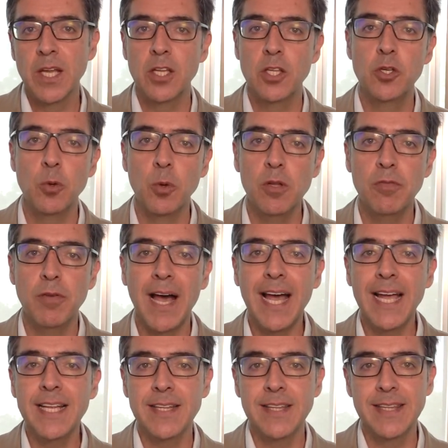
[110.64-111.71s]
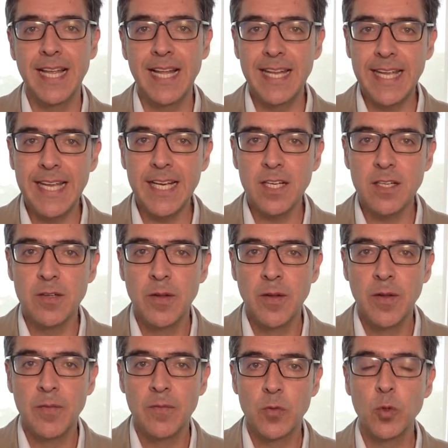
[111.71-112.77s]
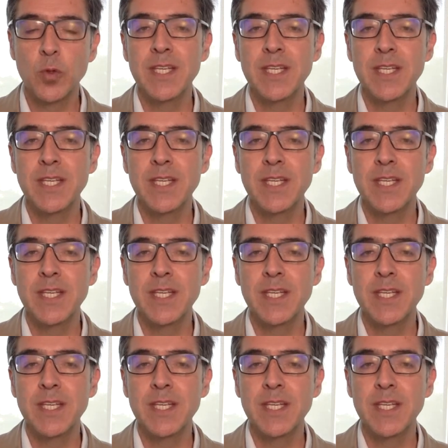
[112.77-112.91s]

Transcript: you will find the link to